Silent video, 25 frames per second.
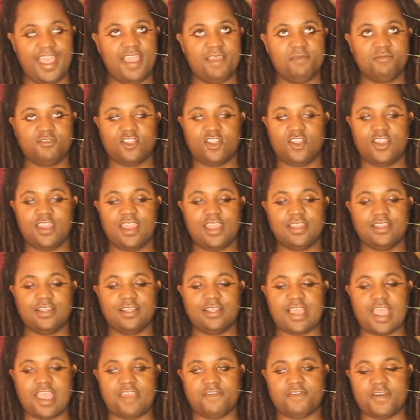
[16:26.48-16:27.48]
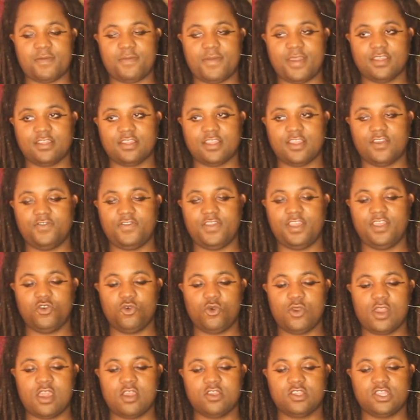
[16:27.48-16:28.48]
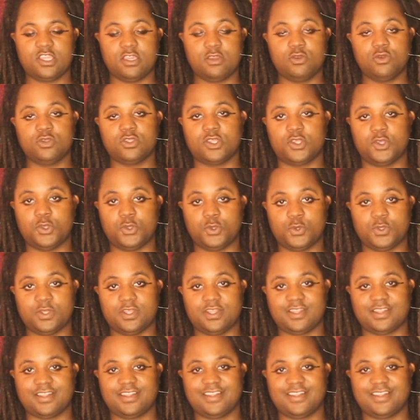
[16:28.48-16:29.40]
I'm sorry I had to laugh at myself. Either way, I'll see you soon.